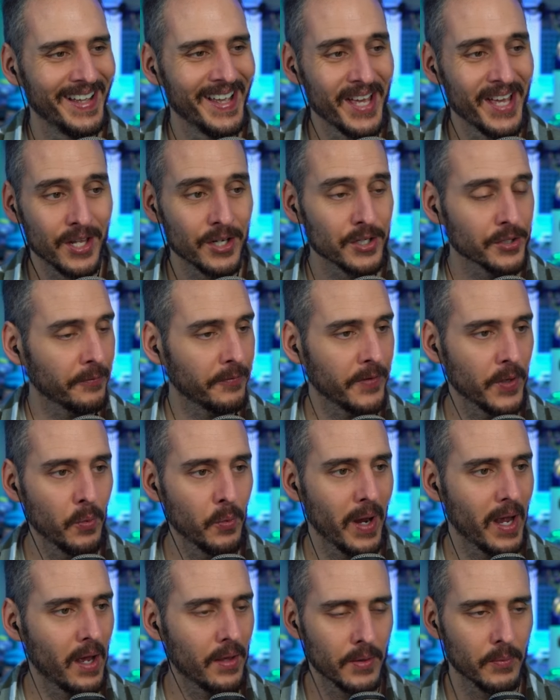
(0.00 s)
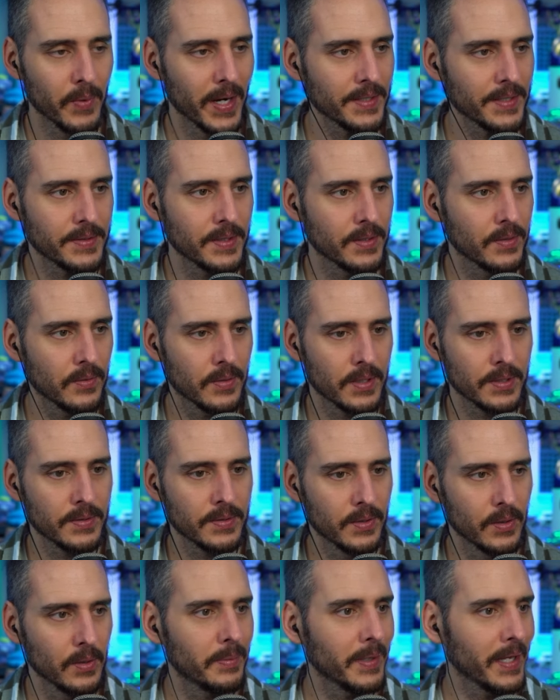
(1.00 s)
There's a few other ways to do this
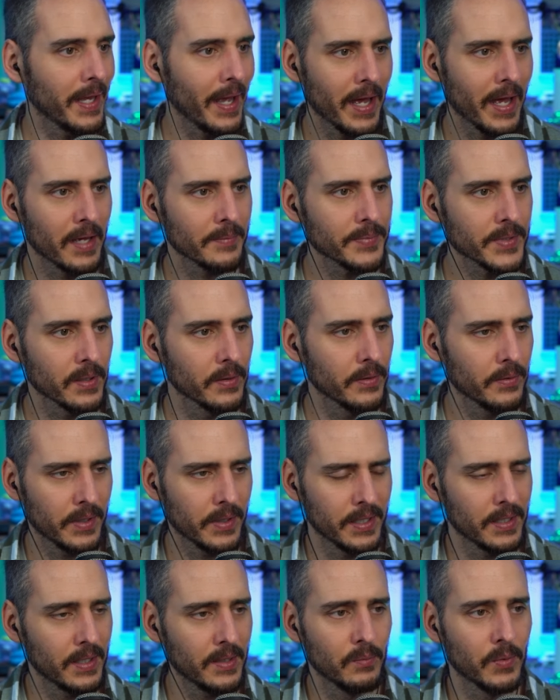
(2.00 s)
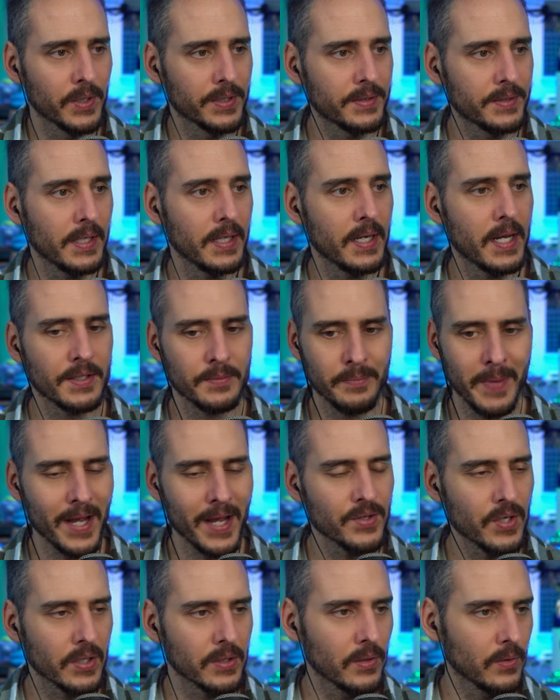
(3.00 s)
too, but yeah, absolutely. And then with DNS
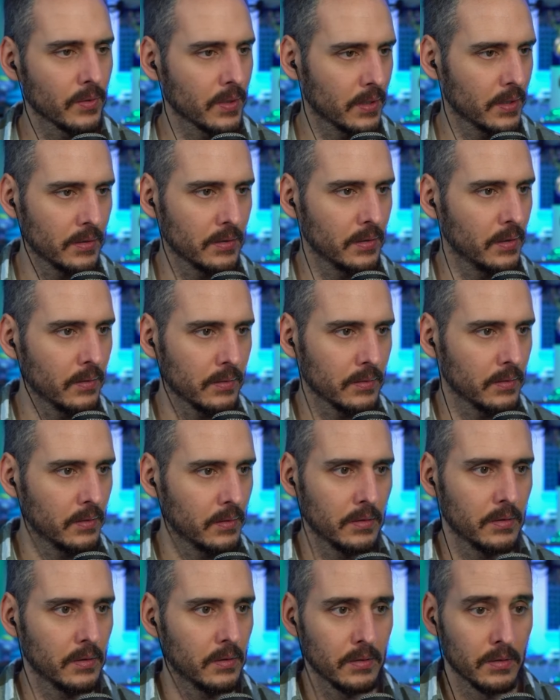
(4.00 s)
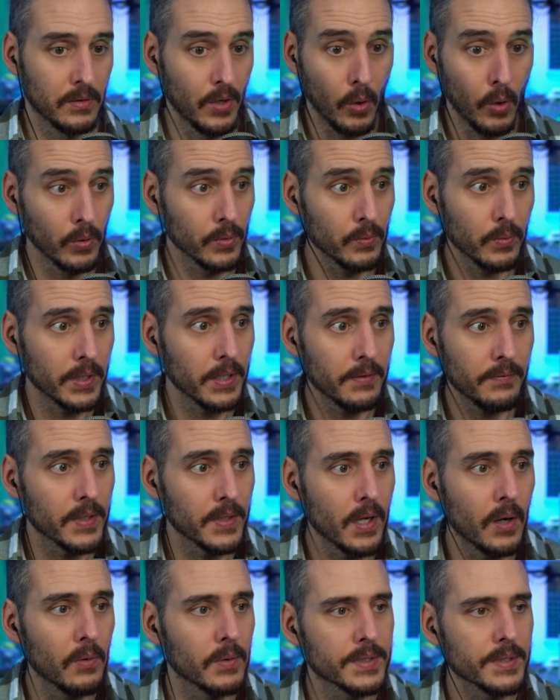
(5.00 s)
Magic, you can you can no one would even
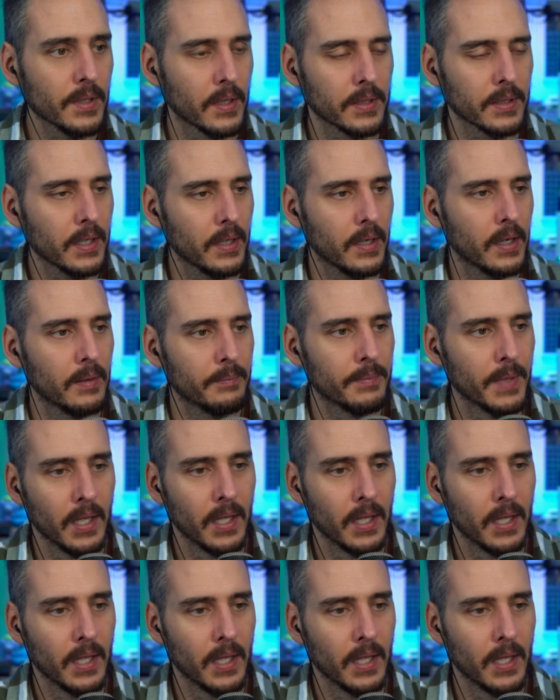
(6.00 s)
know it's on GitHub.